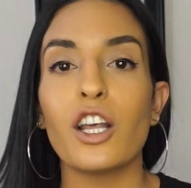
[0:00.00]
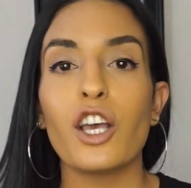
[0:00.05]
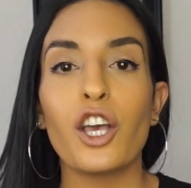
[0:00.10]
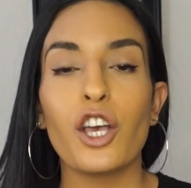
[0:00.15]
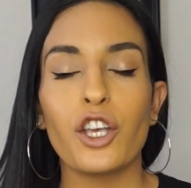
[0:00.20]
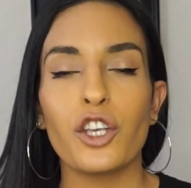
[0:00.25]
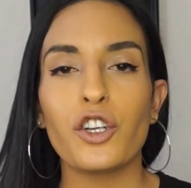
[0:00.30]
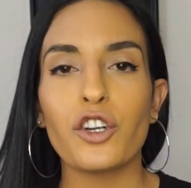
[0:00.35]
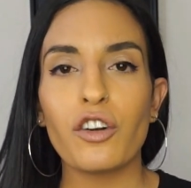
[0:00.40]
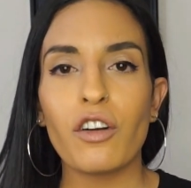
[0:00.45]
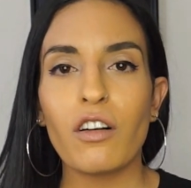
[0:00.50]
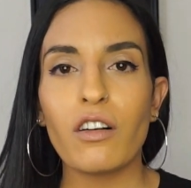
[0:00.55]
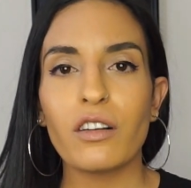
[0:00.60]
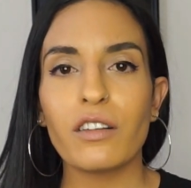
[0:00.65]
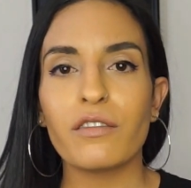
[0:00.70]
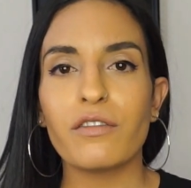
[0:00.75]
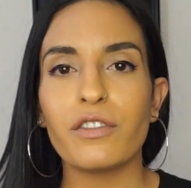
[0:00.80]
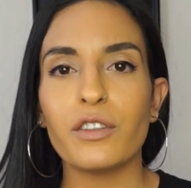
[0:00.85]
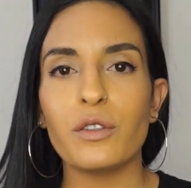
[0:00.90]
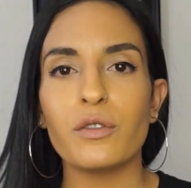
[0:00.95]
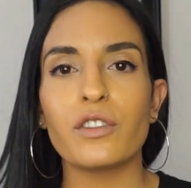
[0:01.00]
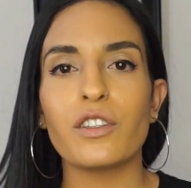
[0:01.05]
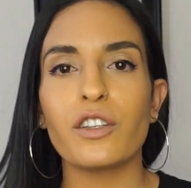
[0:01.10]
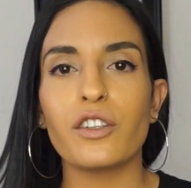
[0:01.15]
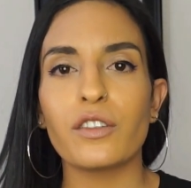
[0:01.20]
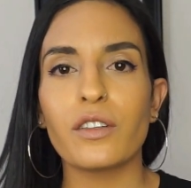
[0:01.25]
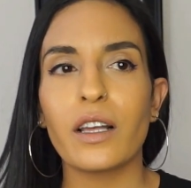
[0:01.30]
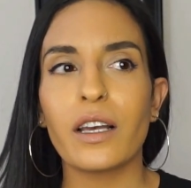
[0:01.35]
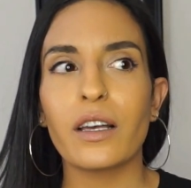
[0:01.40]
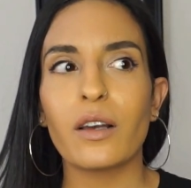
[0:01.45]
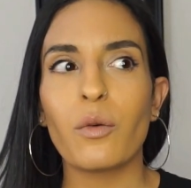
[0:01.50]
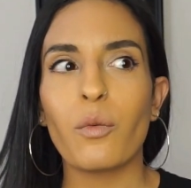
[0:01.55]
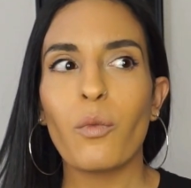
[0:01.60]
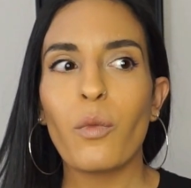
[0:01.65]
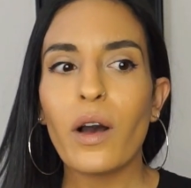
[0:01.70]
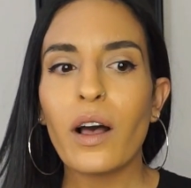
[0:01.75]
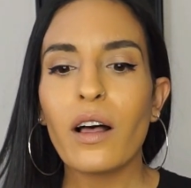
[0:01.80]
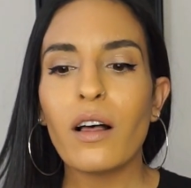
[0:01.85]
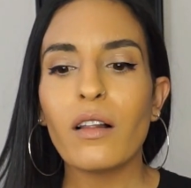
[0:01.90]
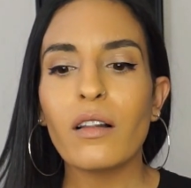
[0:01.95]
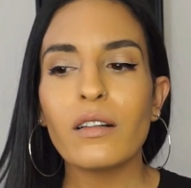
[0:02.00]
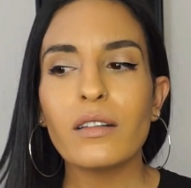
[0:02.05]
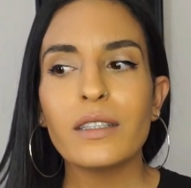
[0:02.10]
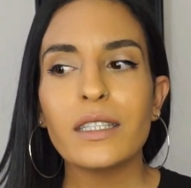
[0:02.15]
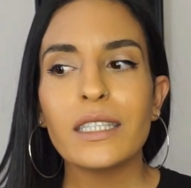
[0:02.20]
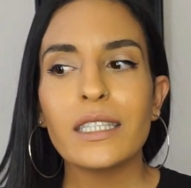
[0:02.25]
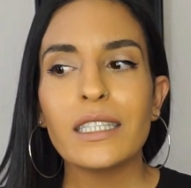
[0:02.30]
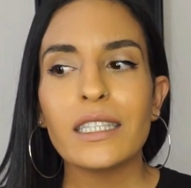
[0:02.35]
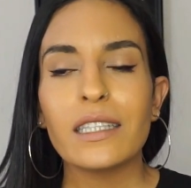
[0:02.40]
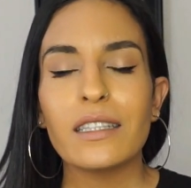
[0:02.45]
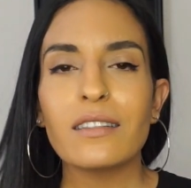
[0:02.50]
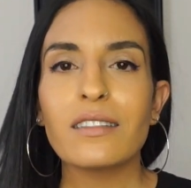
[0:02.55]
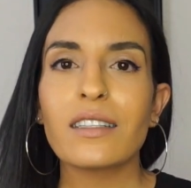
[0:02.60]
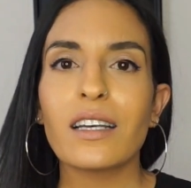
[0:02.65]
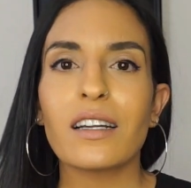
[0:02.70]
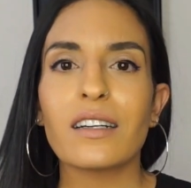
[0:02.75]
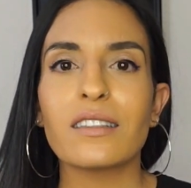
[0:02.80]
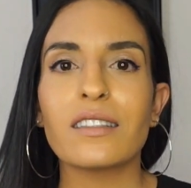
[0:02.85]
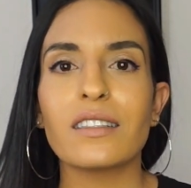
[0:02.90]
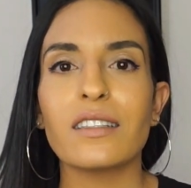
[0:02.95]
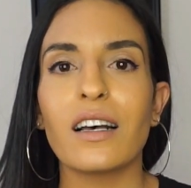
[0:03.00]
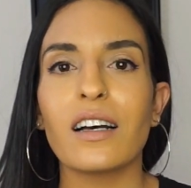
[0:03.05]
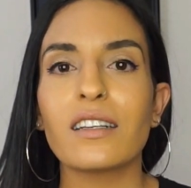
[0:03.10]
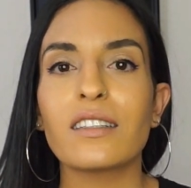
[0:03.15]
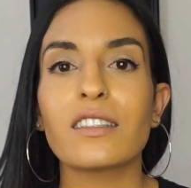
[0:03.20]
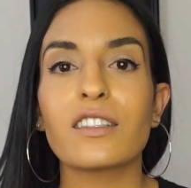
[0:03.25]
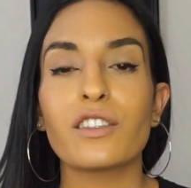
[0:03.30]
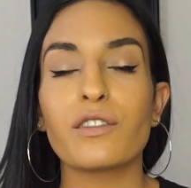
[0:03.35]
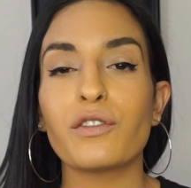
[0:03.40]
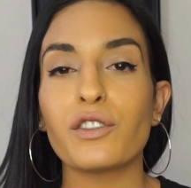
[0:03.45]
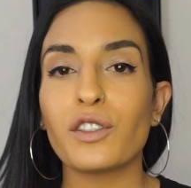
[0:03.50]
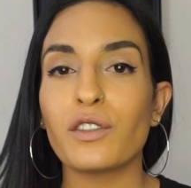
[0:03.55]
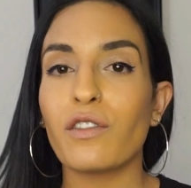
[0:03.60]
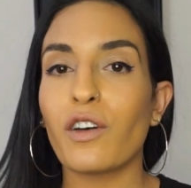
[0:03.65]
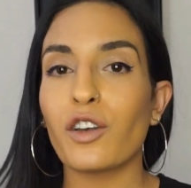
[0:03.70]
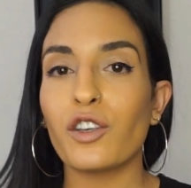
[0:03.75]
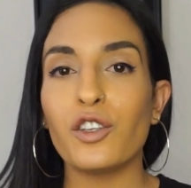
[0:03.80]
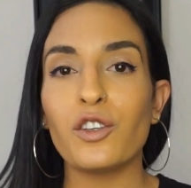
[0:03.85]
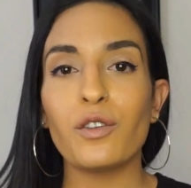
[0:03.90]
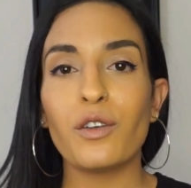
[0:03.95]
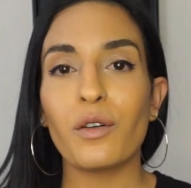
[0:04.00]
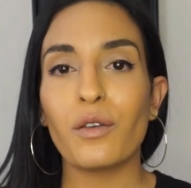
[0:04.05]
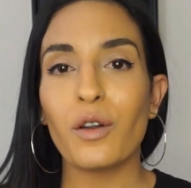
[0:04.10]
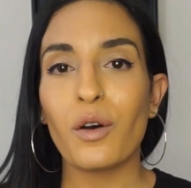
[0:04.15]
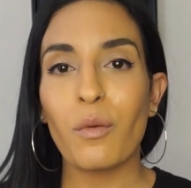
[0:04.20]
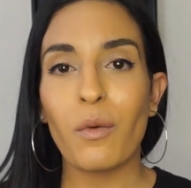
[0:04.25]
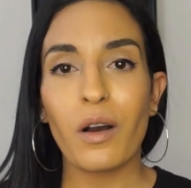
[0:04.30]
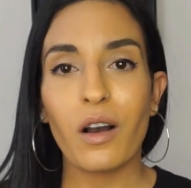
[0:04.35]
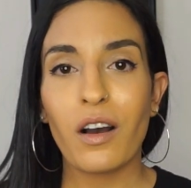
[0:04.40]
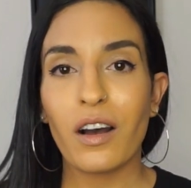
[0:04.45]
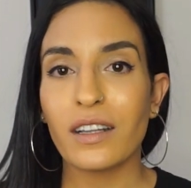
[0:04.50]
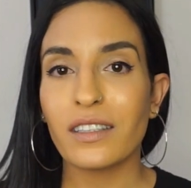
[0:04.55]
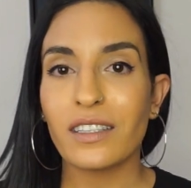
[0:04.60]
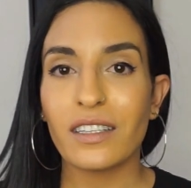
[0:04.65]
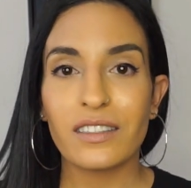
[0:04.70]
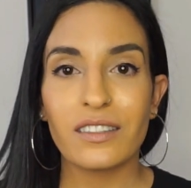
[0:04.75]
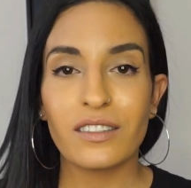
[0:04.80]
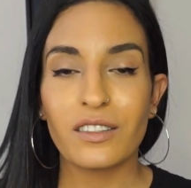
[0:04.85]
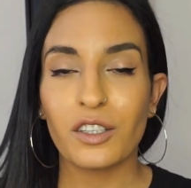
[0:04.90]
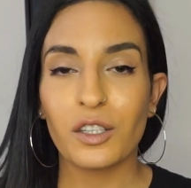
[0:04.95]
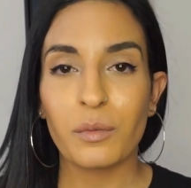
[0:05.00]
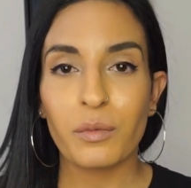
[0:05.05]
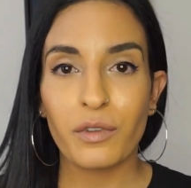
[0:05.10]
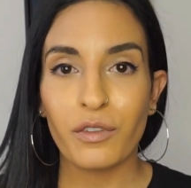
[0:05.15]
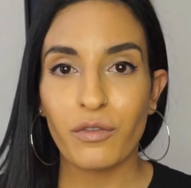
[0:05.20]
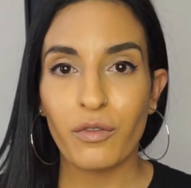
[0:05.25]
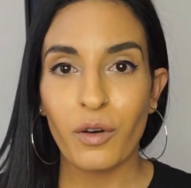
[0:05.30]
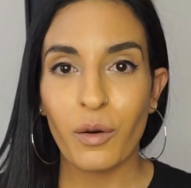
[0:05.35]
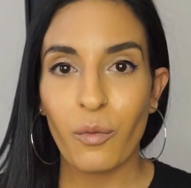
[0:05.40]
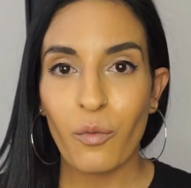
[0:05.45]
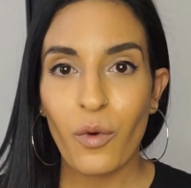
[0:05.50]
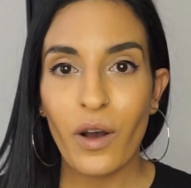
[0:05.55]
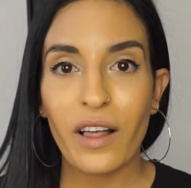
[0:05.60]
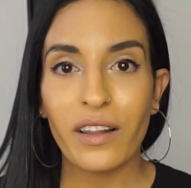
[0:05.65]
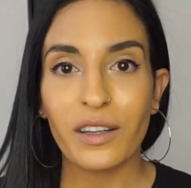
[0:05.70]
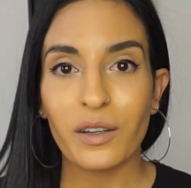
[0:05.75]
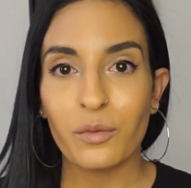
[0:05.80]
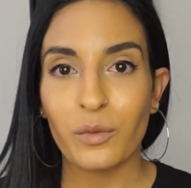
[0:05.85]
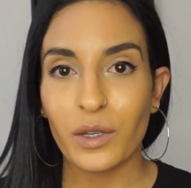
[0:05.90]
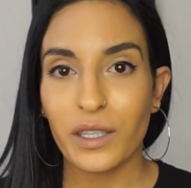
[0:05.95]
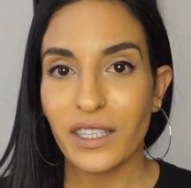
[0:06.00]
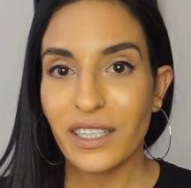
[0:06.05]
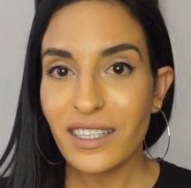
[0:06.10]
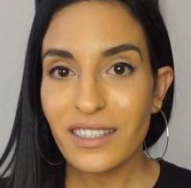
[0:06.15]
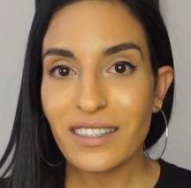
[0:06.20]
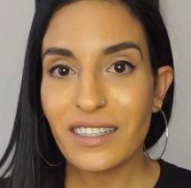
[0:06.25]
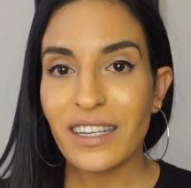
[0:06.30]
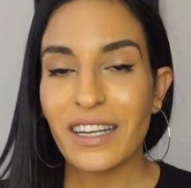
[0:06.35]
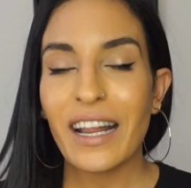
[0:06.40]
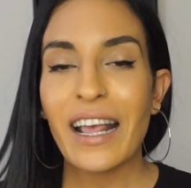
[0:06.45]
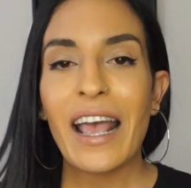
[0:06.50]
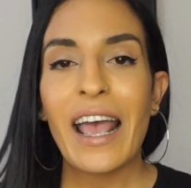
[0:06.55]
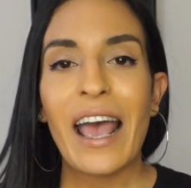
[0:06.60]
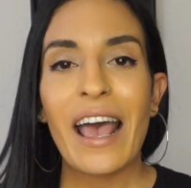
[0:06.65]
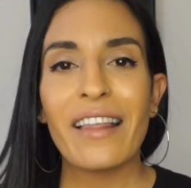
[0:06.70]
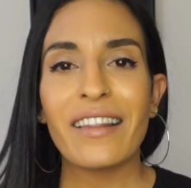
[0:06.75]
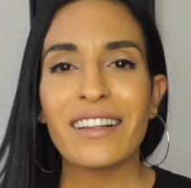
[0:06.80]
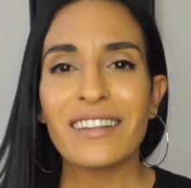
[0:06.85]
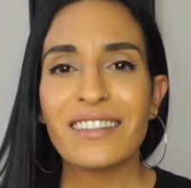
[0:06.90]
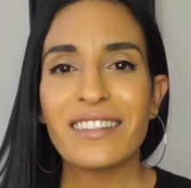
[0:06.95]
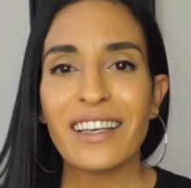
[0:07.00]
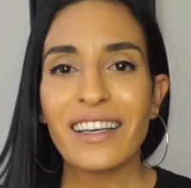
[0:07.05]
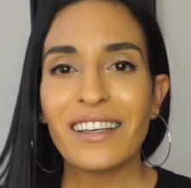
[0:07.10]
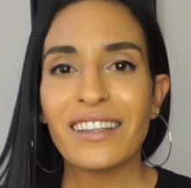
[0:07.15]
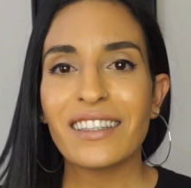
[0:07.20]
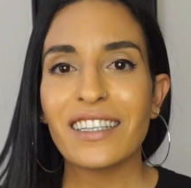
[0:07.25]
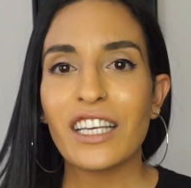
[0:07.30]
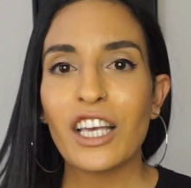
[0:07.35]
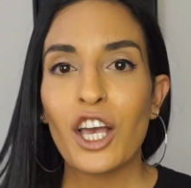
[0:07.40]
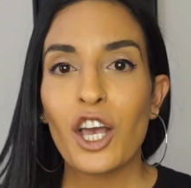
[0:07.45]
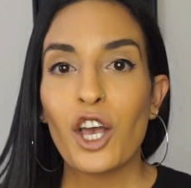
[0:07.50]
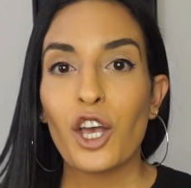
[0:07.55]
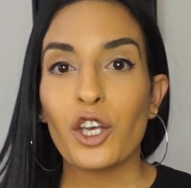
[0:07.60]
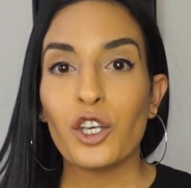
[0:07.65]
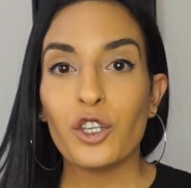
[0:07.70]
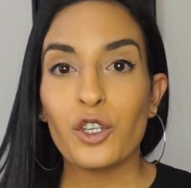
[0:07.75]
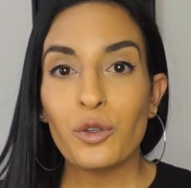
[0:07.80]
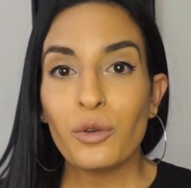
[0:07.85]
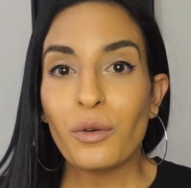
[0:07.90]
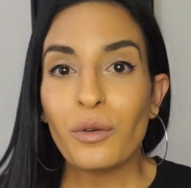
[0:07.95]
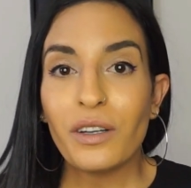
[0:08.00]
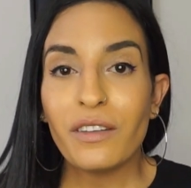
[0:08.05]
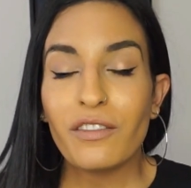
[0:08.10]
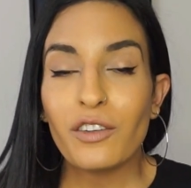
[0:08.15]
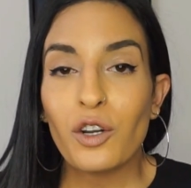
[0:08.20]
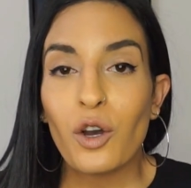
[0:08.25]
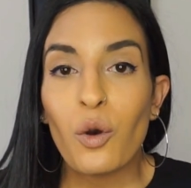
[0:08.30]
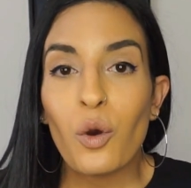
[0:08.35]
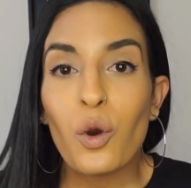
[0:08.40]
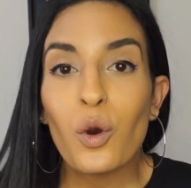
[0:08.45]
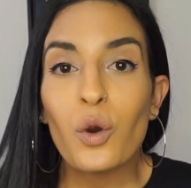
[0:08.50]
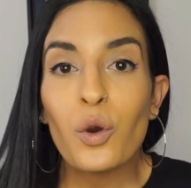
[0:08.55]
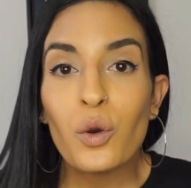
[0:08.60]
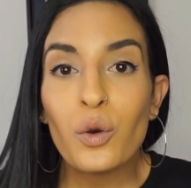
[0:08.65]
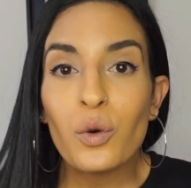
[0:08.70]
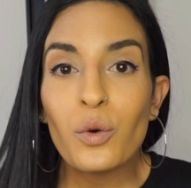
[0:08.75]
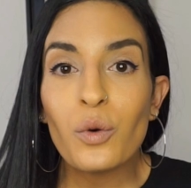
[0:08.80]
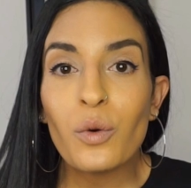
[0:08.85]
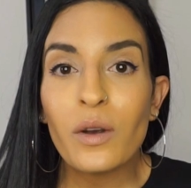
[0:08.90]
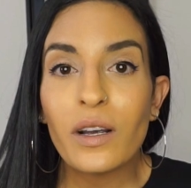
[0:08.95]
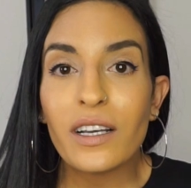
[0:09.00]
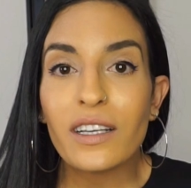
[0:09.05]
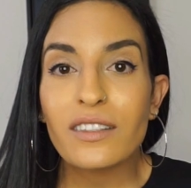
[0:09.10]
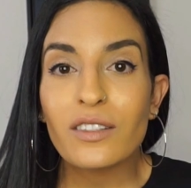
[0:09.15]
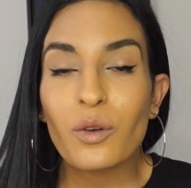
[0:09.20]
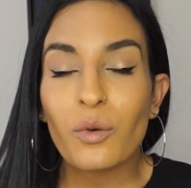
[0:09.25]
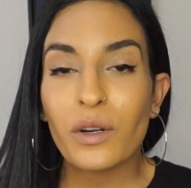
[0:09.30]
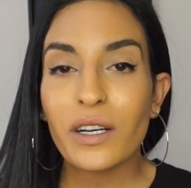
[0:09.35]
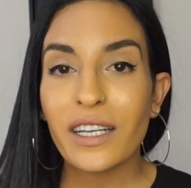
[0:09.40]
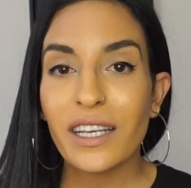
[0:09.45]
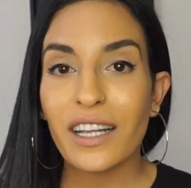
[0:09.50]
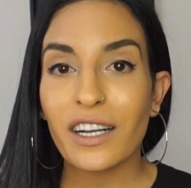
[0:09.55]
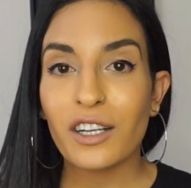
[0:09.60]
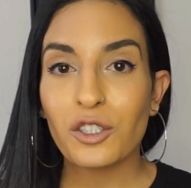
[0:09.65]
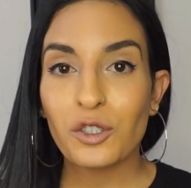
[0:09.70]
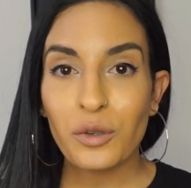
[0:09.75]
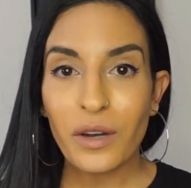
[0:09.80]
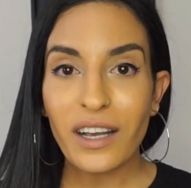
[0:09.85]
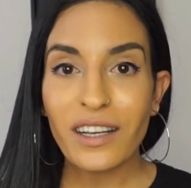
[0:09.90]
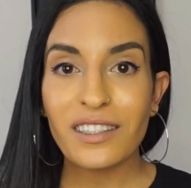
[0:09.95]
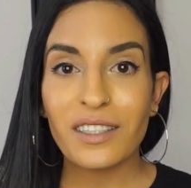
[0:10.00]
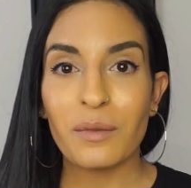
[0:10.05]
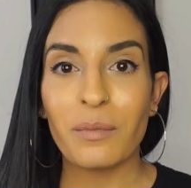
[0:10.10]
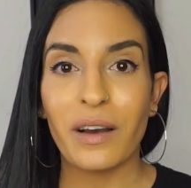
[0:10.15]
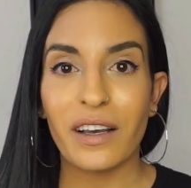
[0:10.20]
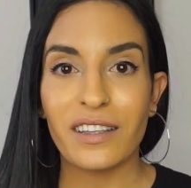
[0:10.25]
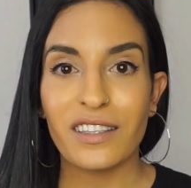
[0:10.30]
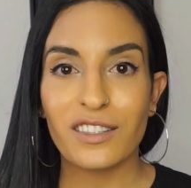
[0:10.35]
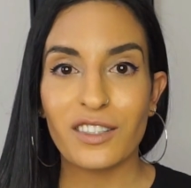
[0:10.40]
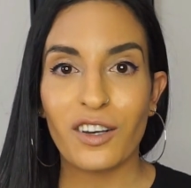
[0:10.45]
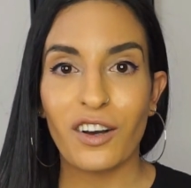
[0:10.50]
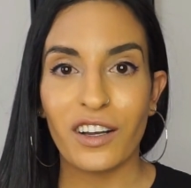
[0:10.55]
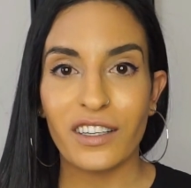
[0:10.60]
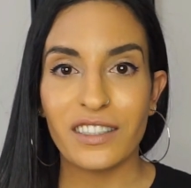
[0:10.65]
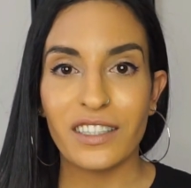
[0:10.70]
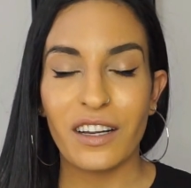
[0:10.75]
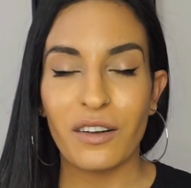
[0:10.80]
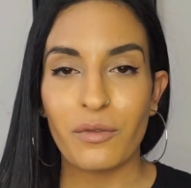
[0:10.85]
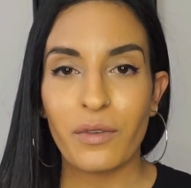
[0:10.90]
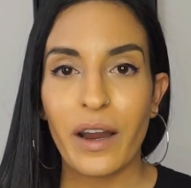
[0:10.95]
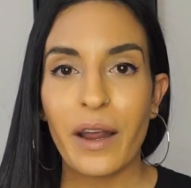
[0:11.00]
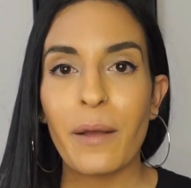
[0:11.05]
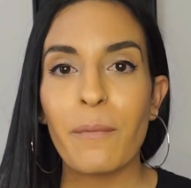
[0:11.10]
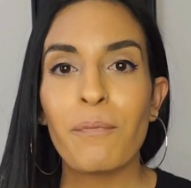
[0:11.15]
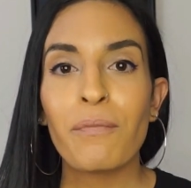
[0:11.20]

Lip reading: You're all confused and you're like, well, this kind of sucks because first of all, you don't know what content is going to perform well and what isn't. And then secondly, you don't even know who is going to get attracted by this content, right?